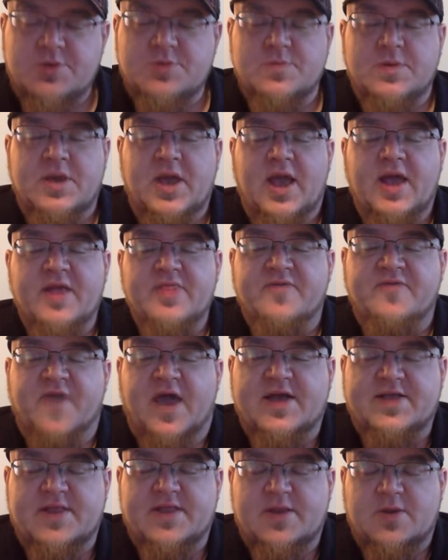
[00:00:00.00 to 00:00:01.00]
me, and the
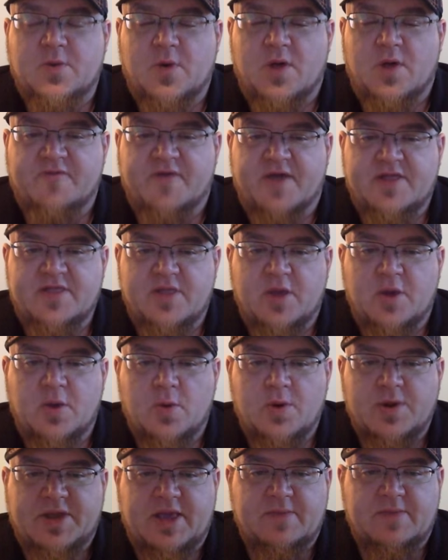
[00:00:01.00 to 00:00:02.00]
fact that he qualified low
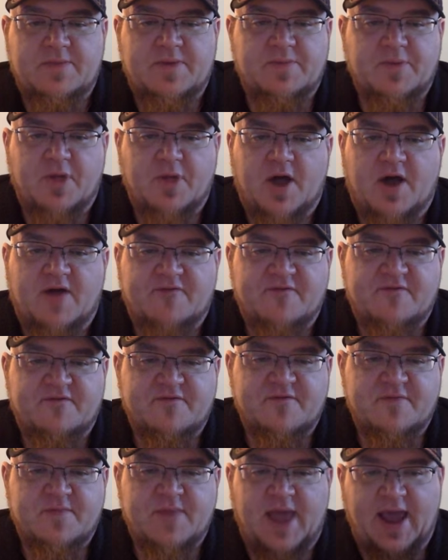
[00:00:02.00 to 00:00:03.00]
will keep people off of
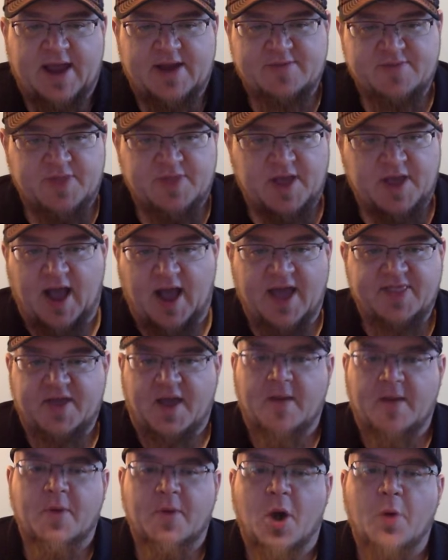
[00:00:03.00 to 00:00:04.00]
him. And
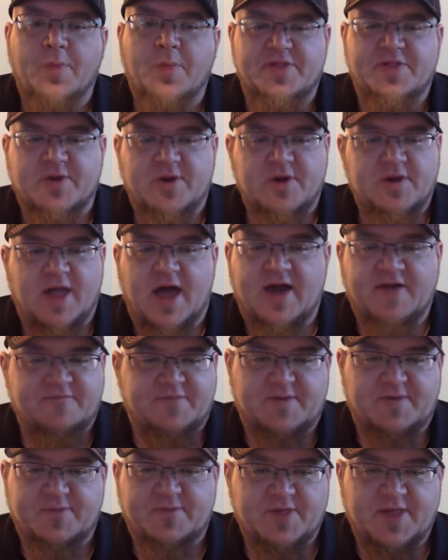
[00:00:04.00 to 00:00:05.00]
I'm hoping there are a lot of
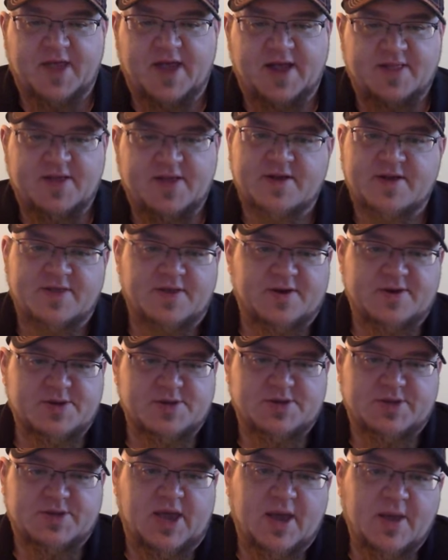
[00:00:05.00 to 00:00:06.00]
people like Liehr that are
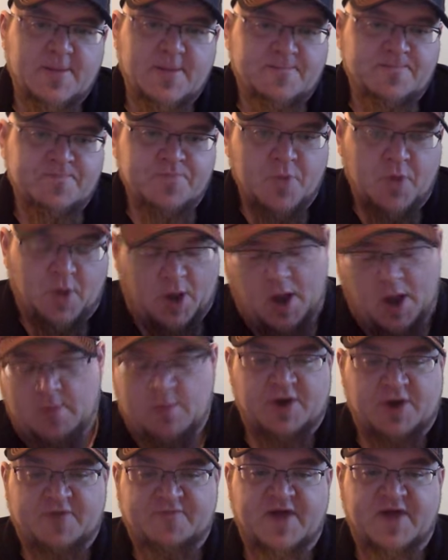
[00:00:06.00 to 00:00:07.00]
just like, I'm
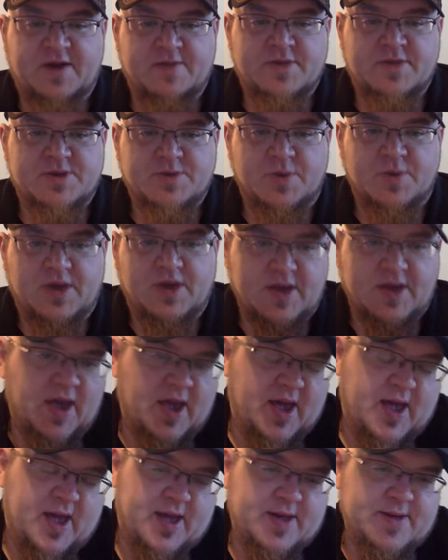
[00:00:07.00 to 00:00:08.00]
going to fade him this week.
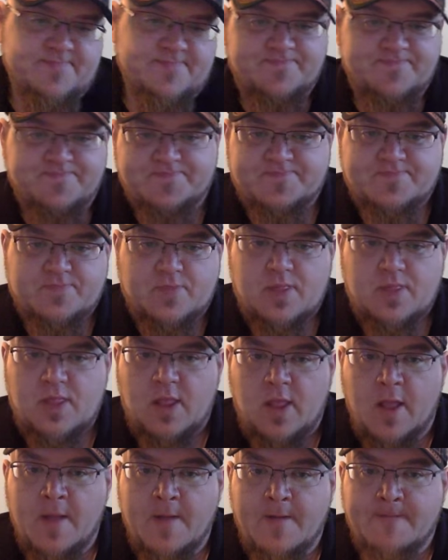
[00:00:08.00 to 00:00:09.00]
And
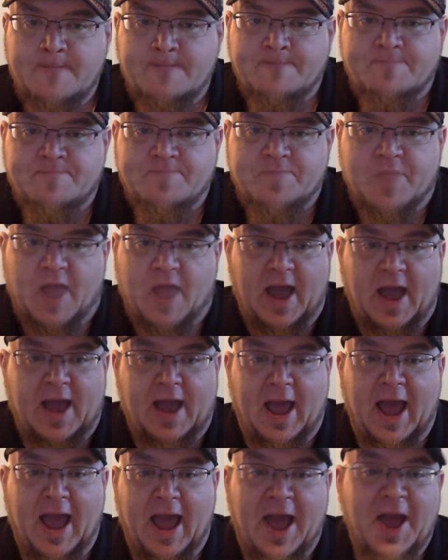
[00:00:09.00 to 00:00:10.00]

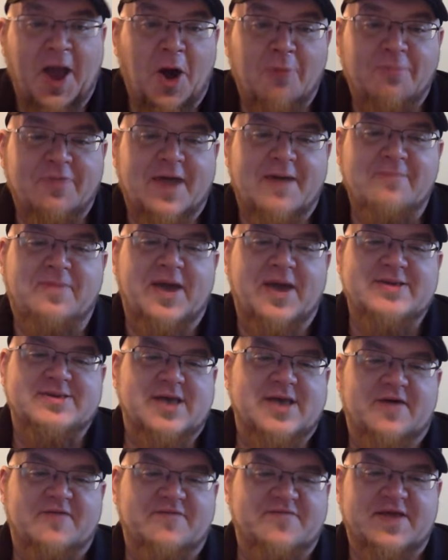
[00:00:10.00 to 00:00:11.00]
I hope that pays
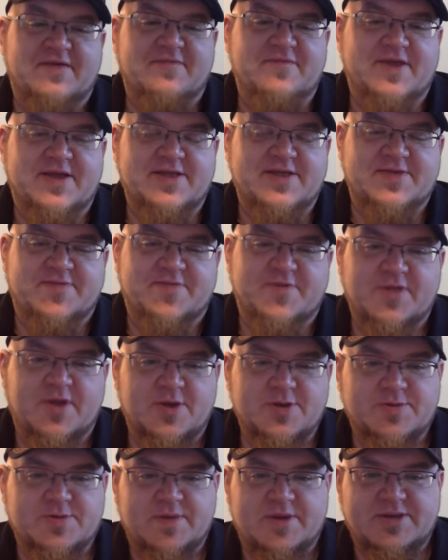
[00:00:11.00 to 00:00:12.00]
off dividends for
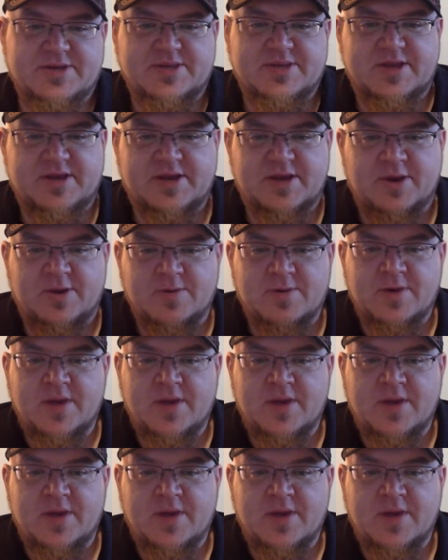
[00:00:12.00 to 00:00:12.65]
those of us that don't.